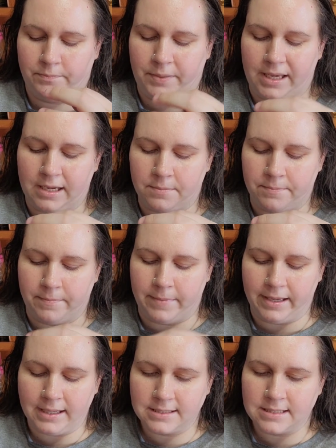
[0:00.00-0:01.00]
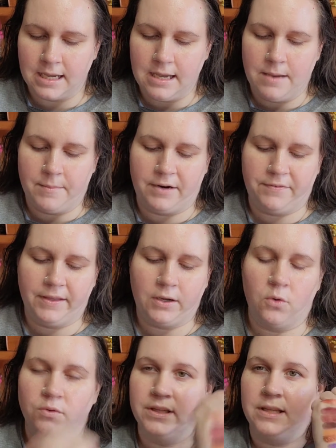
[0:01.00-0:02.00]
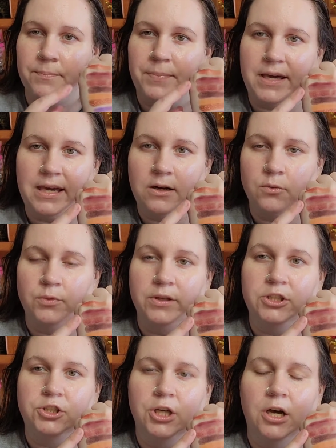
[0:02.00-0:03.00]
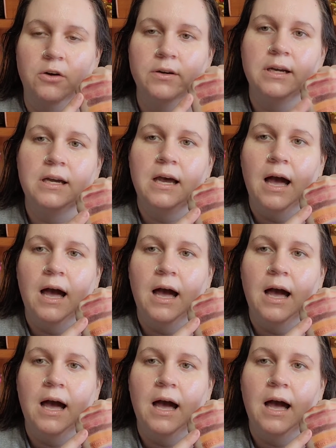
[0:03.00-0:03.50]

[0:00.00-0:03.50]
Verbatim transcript: pink mix. I feel like only the pink really showed.